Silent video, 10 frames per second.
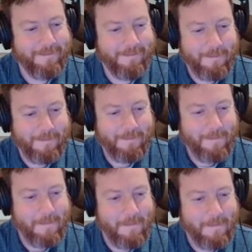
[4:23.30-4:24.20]

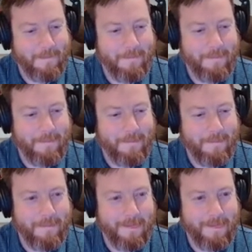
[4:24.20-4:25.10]

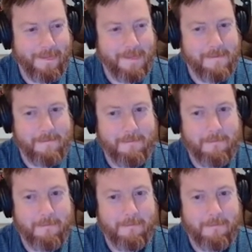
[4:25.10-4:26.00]

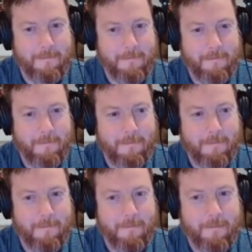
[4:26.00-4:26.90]

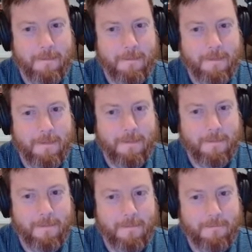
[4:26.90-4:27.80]

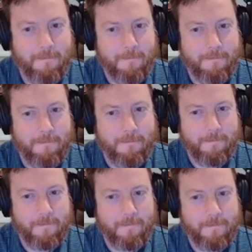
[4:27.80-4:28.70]

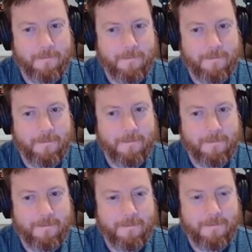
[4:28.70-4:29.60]

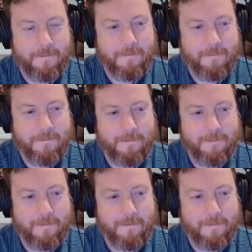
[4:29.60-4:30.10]
[no speech]